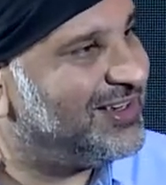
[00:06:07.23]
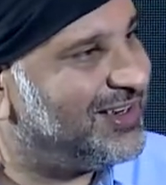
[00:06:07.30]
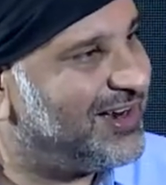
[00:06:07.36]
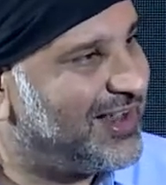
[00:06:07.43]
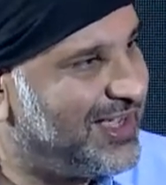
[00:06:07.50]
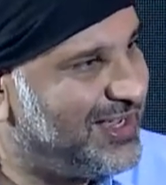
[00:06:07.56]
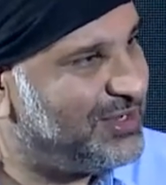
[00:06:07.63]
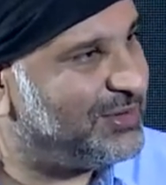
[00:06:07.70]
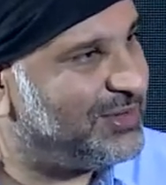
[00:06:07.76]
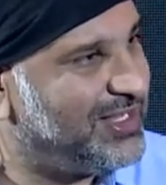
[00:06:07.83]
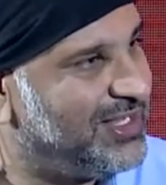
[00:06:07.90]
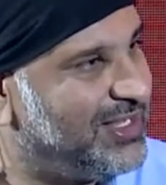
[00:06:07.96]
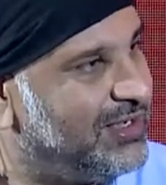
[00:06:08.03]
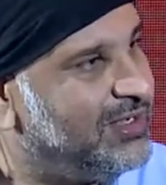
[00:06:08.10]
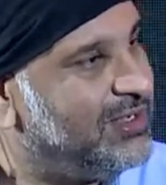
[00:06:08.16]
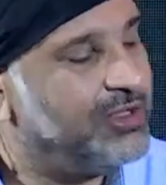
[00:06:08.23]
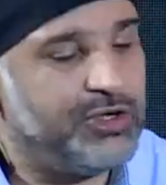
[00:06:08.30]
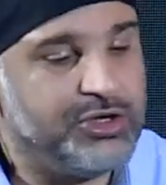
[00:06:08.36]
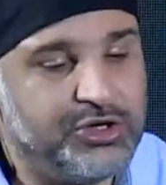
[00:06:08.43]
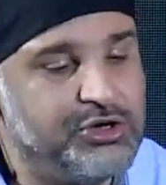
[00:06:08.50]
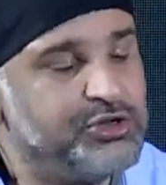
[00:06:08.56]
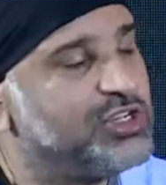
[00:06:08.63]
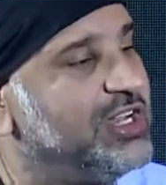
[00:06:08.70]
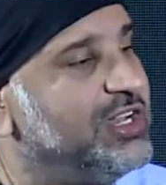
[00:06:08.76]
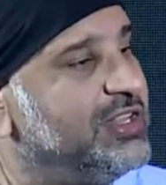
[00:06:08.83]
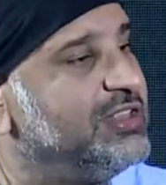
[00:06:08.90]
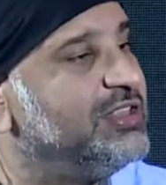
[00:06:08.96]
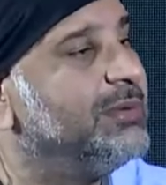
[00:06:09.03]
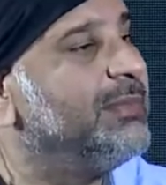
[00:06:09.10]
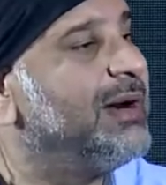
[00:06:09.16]
ladai honi aa usually
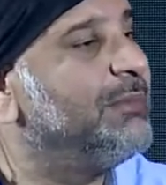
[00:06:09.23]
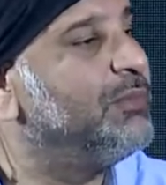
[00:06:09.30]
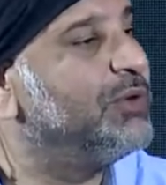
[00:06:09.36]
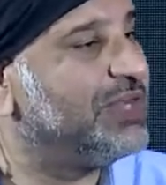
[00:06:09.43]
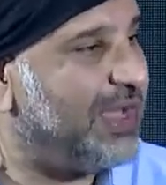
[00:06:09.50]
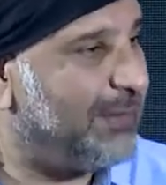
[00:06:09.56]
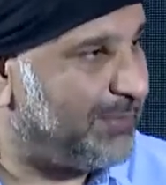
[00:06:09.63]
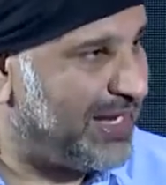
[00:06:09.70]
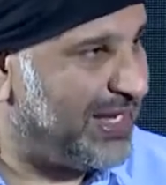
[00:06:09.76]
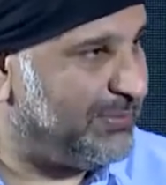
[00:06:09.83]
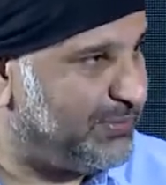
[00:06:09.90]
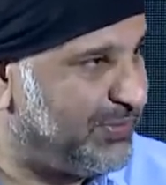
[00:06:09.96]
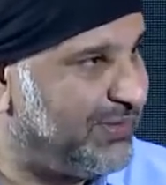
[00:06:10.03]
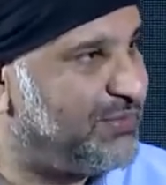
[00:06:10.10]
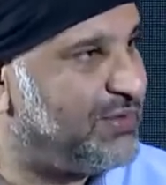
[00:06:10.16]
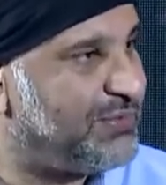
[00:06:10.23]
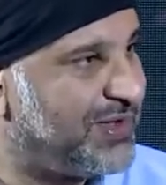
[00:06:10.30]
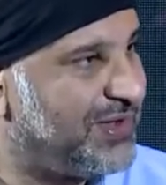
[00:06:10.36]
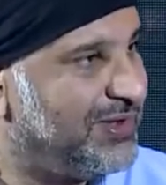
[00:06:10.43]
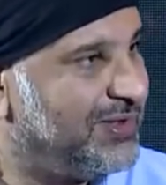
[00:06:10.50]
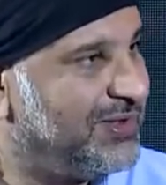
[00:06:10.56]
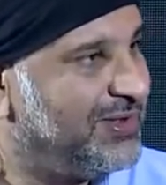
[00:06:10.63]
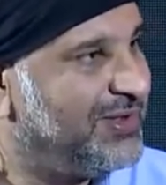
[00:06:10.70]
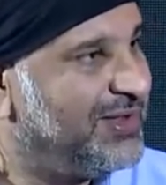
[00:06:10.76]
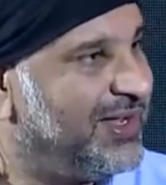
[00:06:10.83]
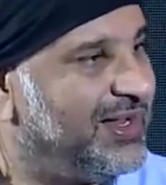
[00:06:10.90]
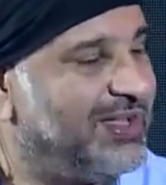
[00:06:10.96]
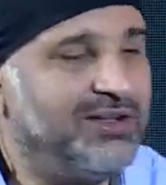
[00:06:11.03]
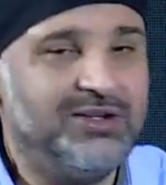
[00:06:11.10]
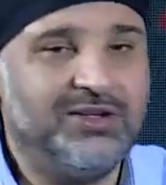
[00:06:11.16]
the mom would get blamed for everything
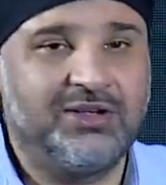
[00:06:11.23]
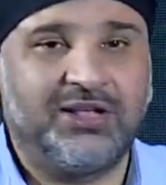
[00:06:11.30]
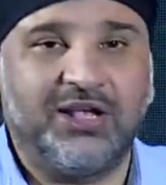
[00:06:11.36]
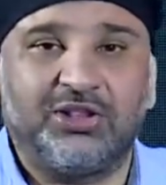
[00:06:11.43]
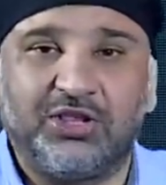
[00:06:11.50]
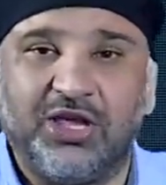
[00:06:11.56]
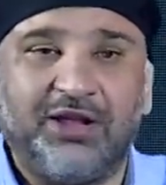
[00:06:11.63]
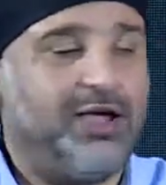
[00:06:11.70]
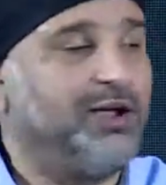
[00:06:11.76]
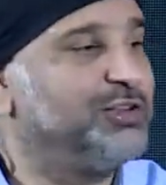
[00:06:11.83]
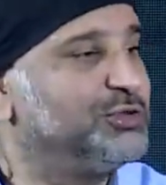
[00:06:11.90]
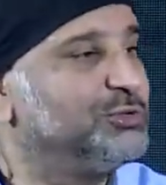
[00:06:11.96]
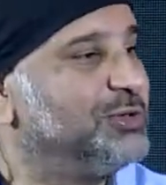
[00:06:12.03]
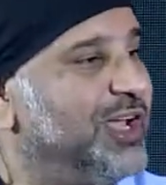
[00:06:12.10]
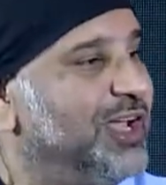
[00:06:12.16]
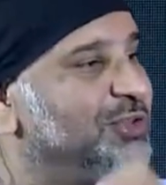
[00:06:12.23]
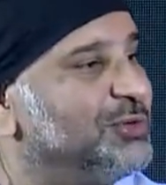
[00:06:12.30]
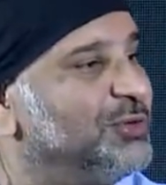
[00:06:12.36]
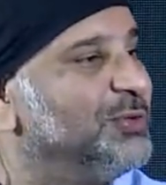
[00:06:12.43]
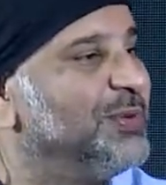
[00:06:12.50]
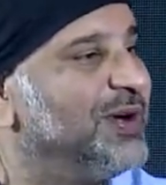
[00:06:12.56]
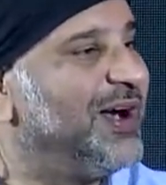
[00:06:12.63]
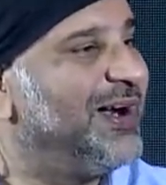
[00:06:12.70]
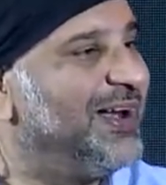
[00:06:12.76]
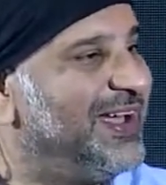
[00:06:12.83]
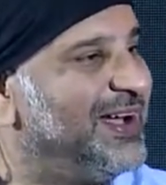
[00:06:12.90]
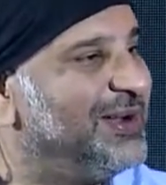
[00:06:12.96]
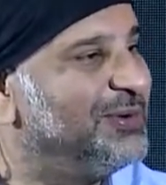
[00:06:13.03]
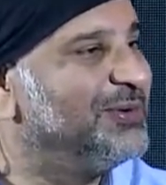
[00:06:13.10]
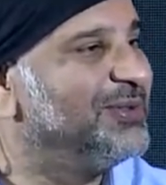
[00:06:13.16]
hai na tera kasoor aa tu
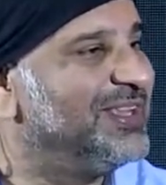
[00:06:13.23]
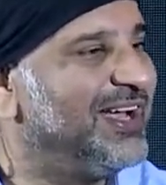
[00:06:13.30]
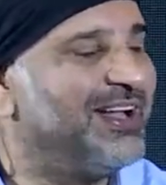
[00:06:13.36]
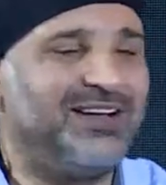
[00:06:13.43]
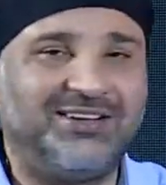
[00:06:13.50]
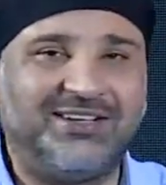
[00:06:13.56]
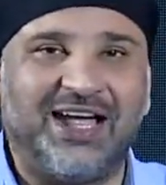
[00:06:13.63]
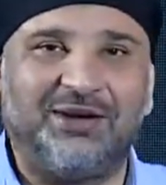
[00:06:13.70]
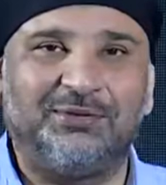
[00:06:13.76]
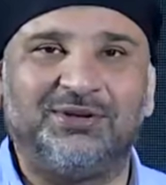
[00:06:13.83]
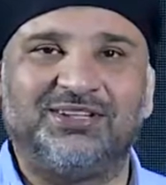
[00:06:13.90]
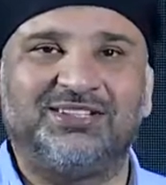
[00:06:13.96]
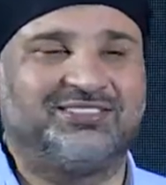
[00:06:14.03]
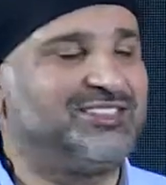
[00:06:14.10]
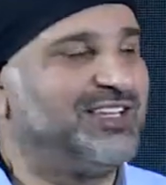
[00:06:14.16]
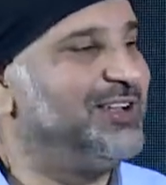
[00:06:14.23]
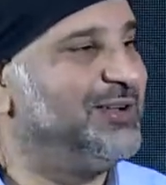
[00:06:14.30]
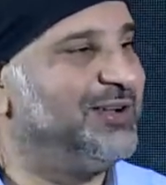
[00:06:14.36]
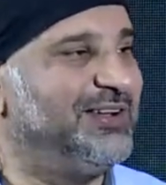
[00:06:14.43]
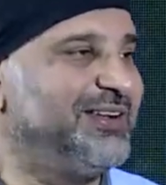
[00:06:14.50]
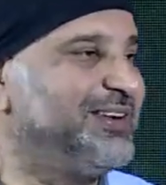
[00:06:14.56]
bigadya no that and the dad will just say oh,